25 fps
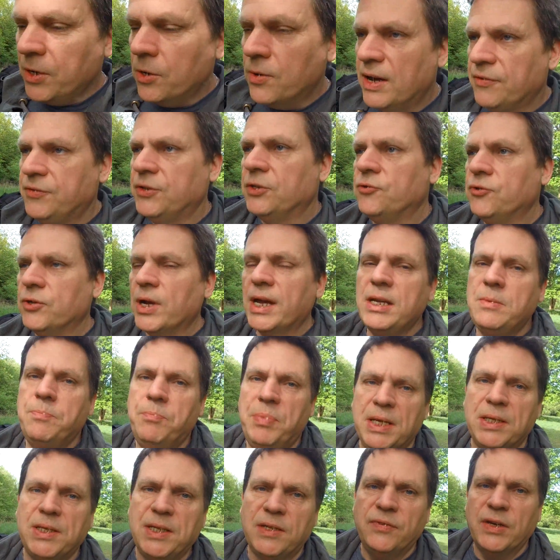all have to trade
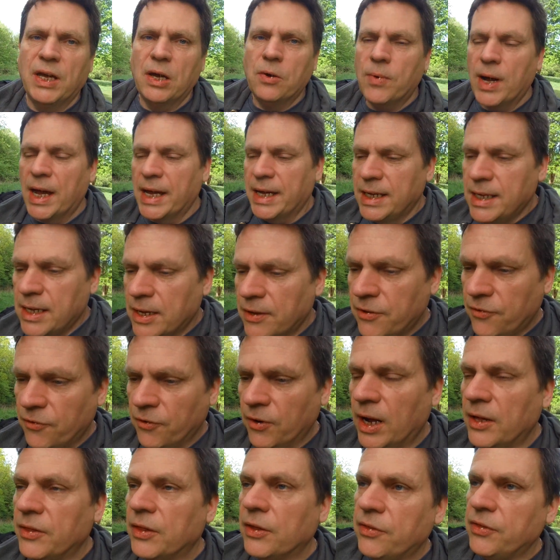bits of it away for
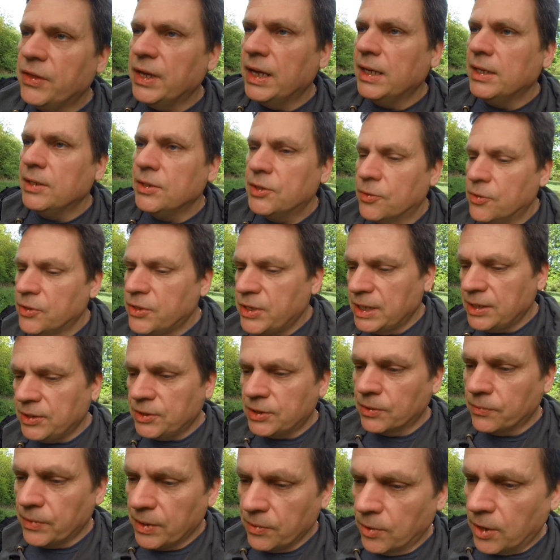other things or things
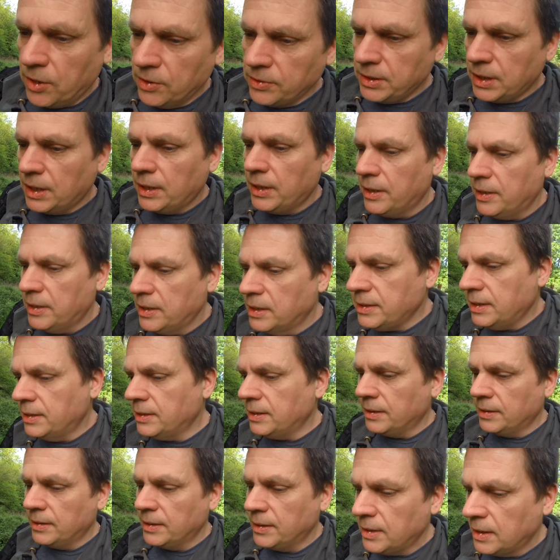that we want,
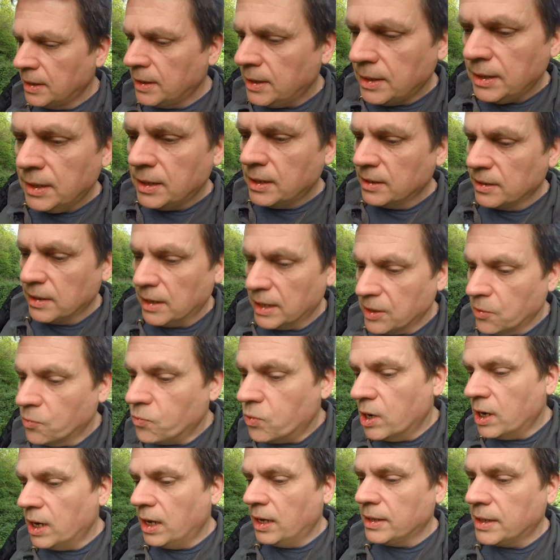like
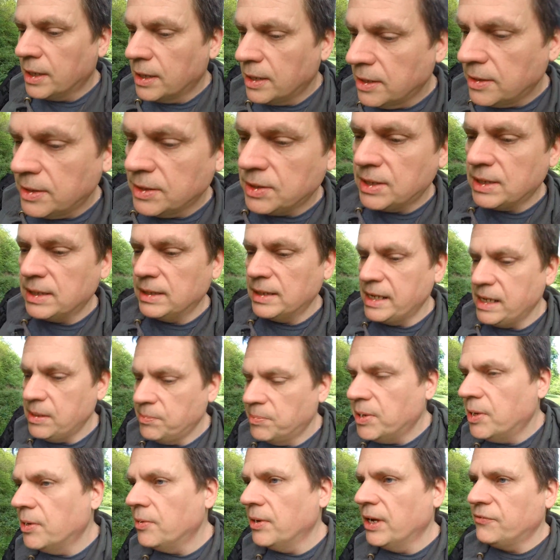work, sleep.
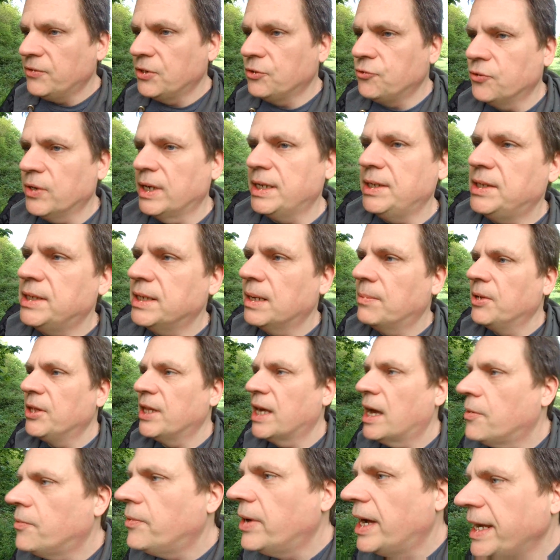We have to trade some of
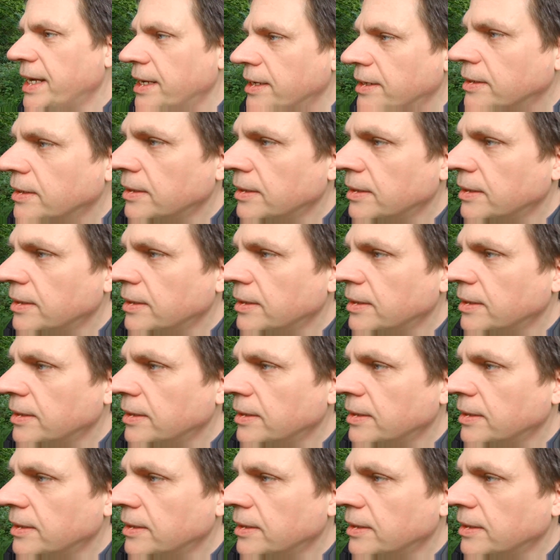that away.